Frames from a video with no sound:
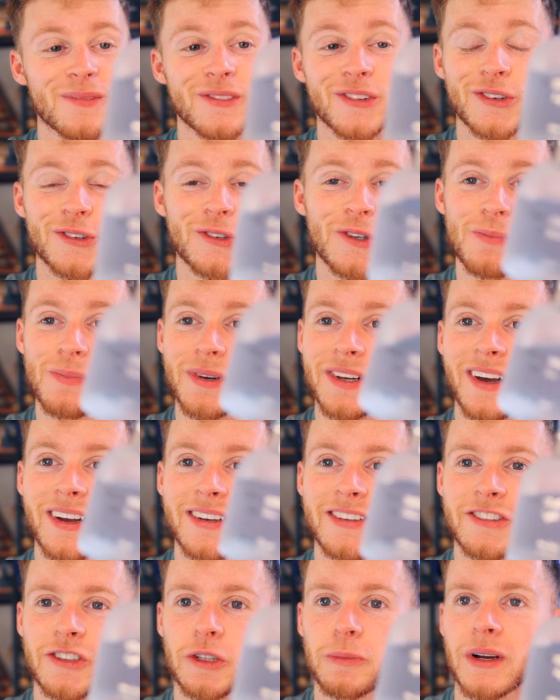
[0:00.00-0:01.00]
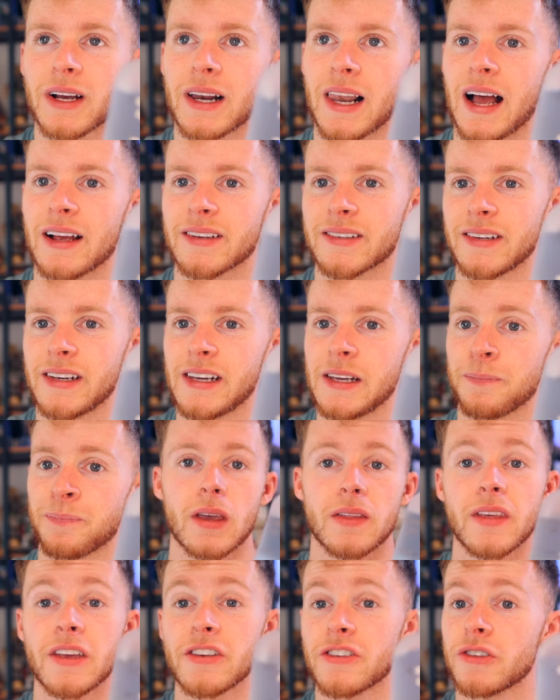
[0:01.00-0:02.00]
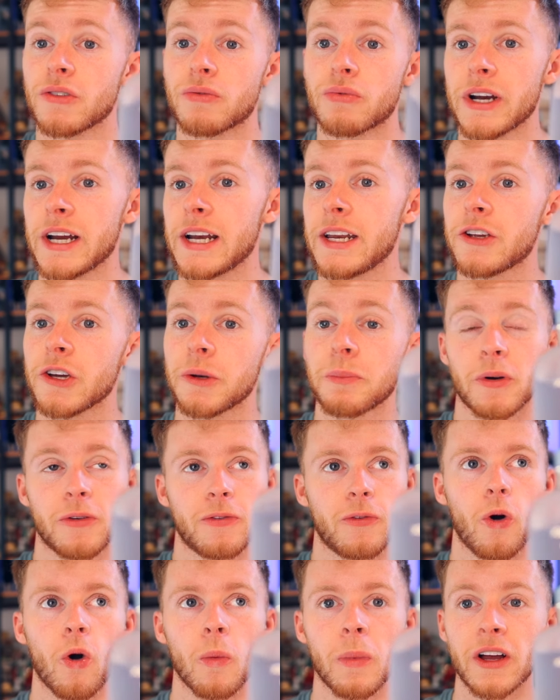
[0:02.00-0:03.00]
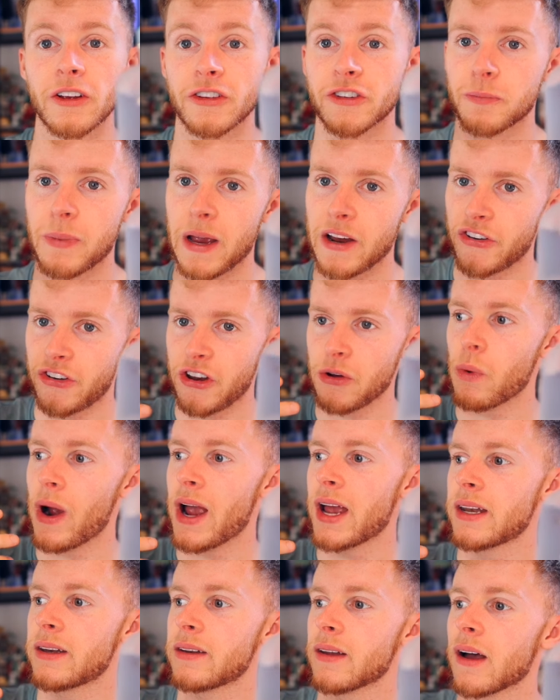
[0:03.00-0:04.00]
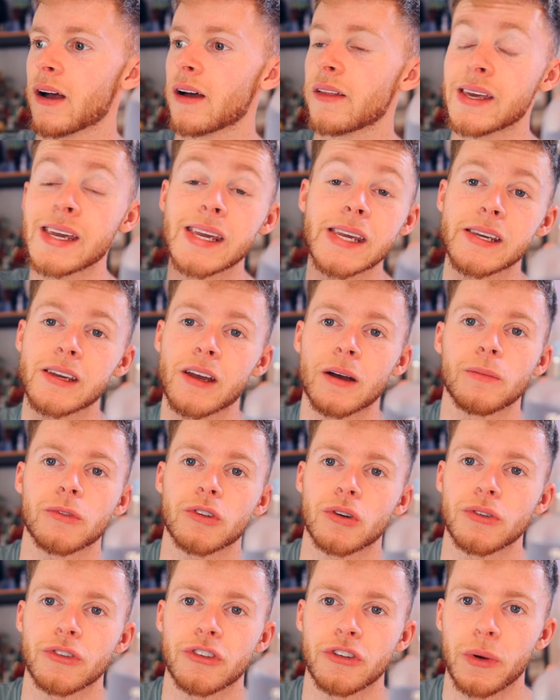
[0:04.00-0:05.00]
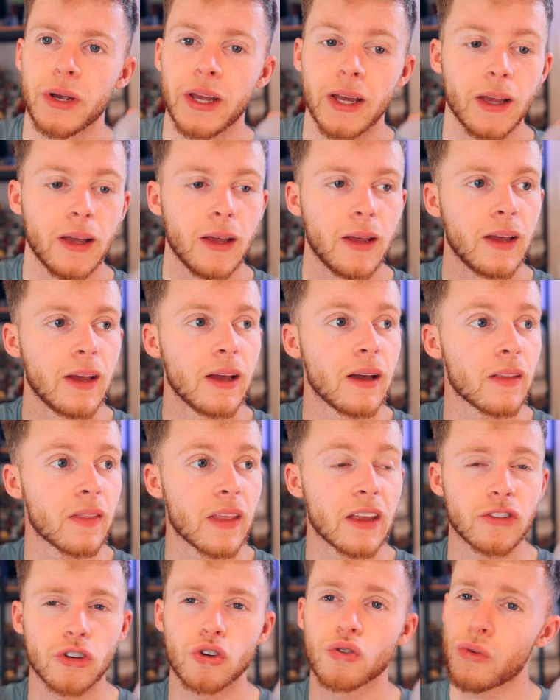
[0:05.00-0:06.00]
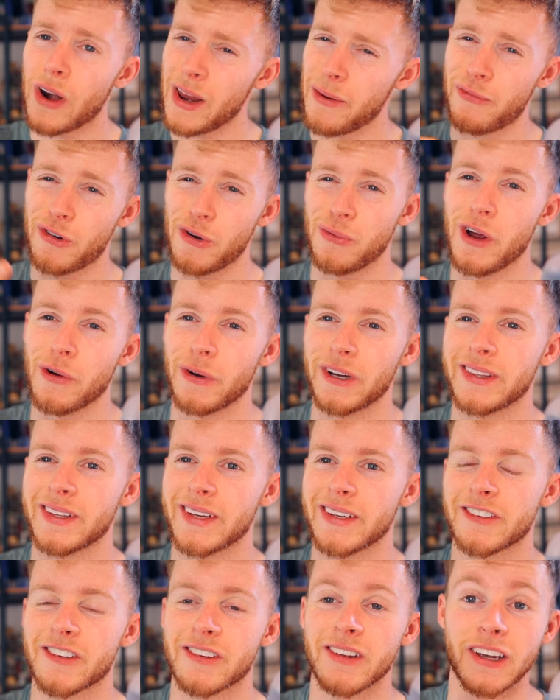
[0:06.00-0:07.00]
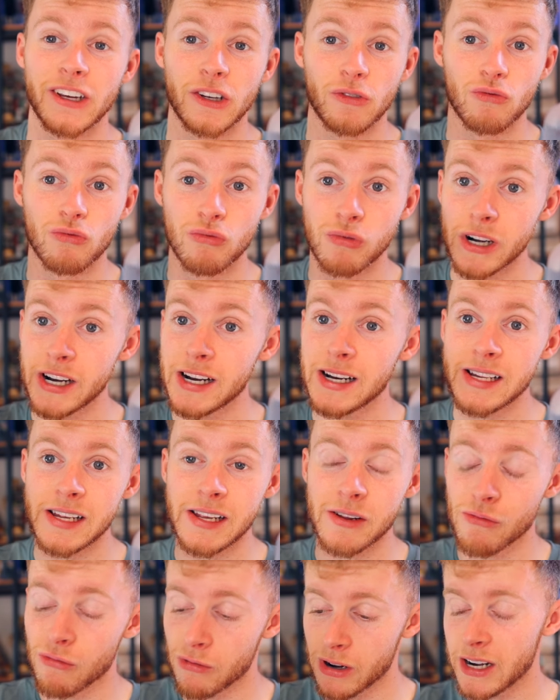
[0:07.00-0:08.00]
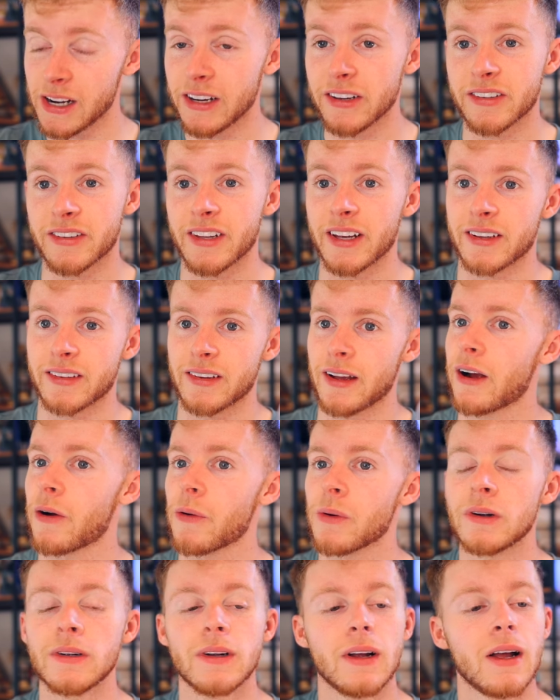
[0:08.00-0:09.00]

Super nice, super classy. This is a really good performer, especially when the heat comes onto it. There's a grapefruit note in this that it really, really sticks out.